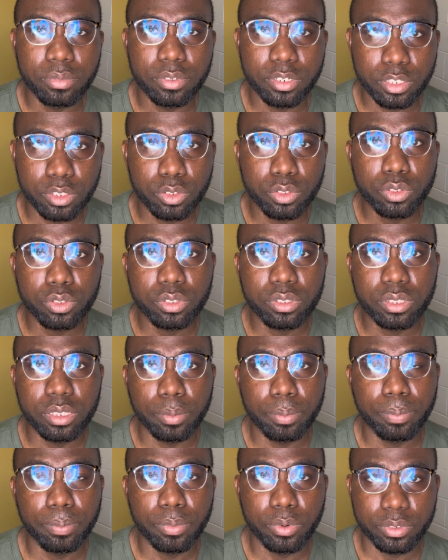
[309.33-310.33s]
reduce the
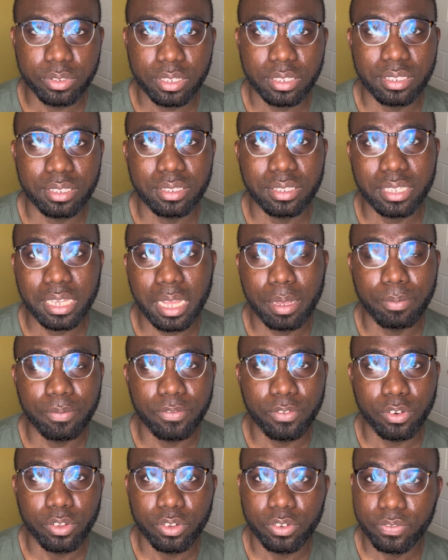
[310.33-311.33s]
processing time
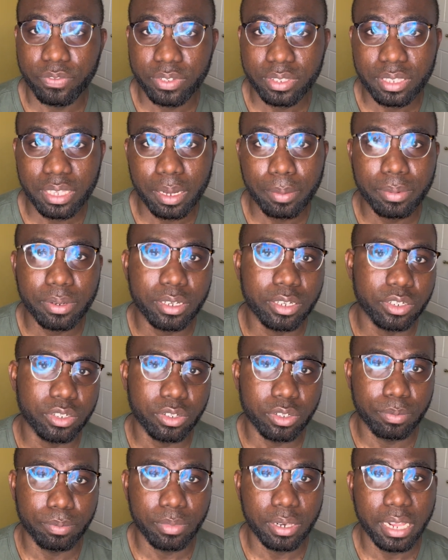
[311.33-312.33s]
for your visa
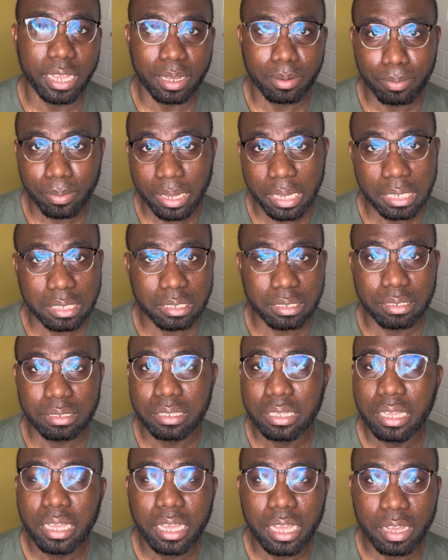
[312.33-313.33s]
application. Like mine,
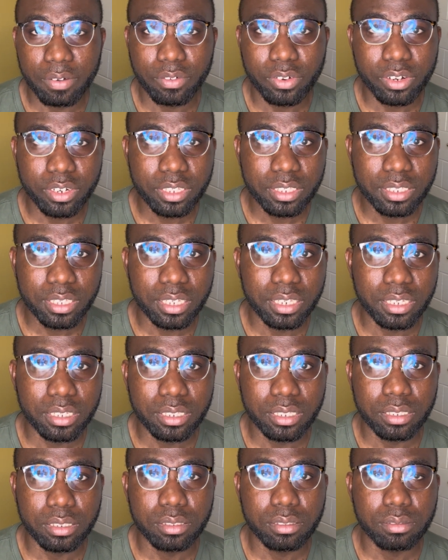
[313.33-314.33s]
I've already said it
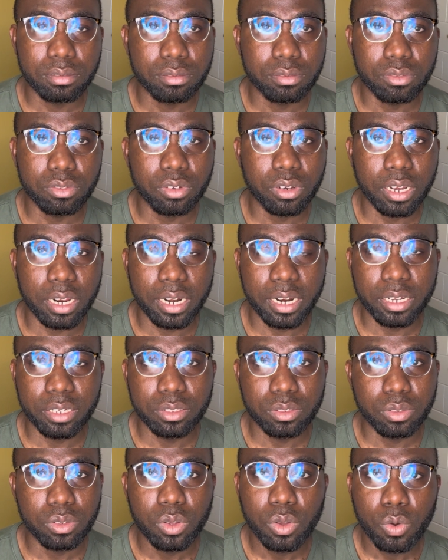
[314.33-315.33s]
took
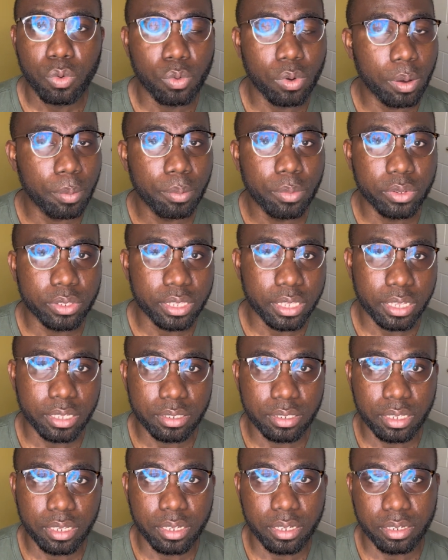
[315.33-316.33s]
around 1 month and
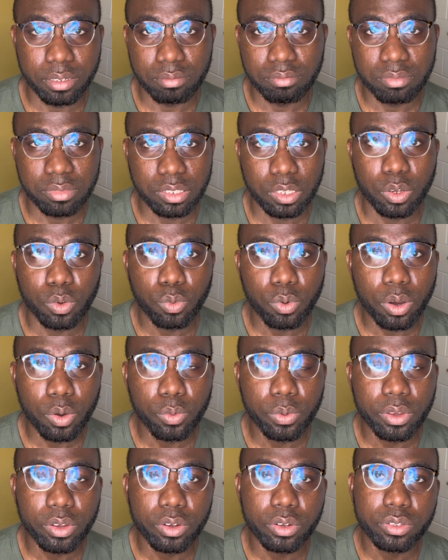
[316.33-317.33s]
I think 1
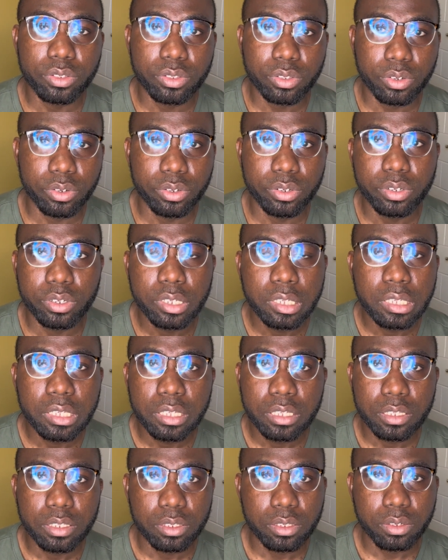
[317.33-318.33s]
week or so.
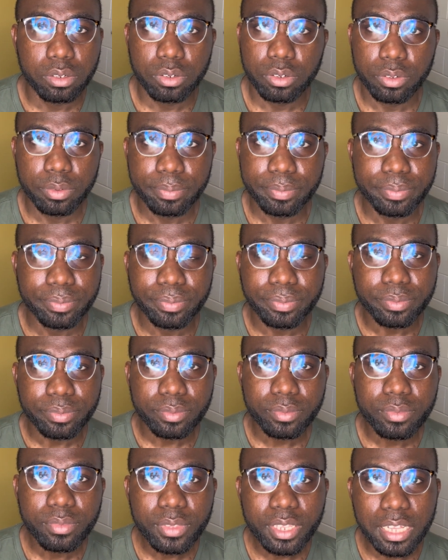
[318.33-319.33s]
So
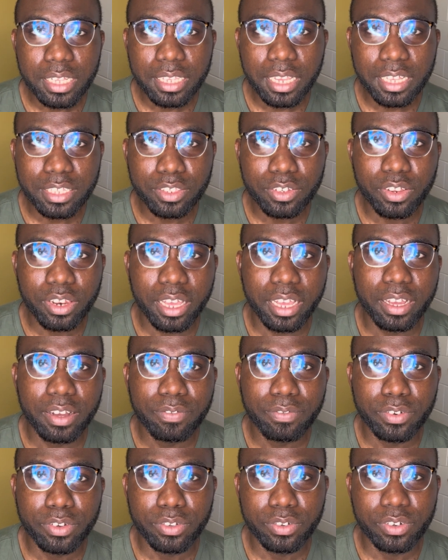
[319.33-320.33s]
that's all I have
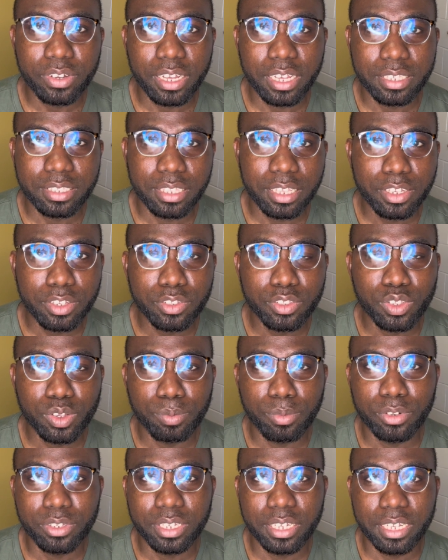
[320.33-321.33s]
for you guys. Thank you so
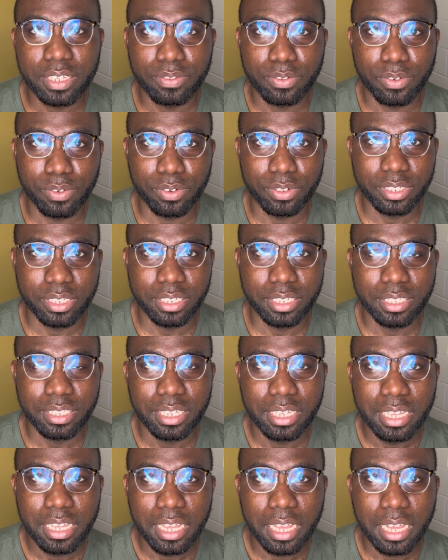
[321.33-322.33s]
much guys for watching,
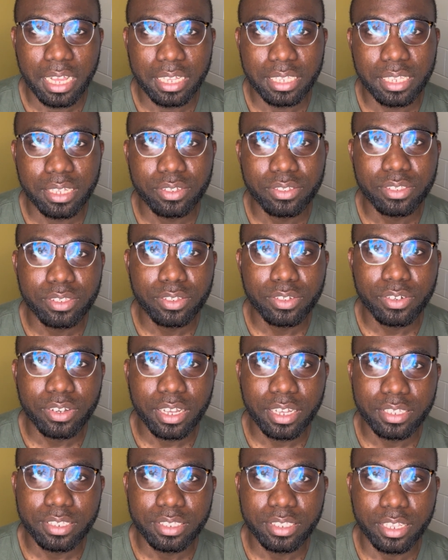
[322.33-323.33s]
and I'll see you
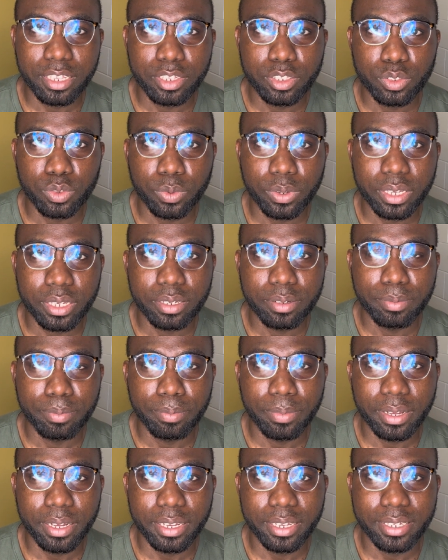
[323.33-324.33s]
guys next week.
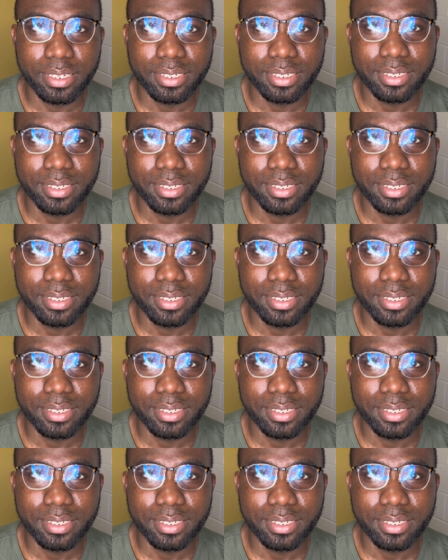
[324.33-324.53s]
Bye.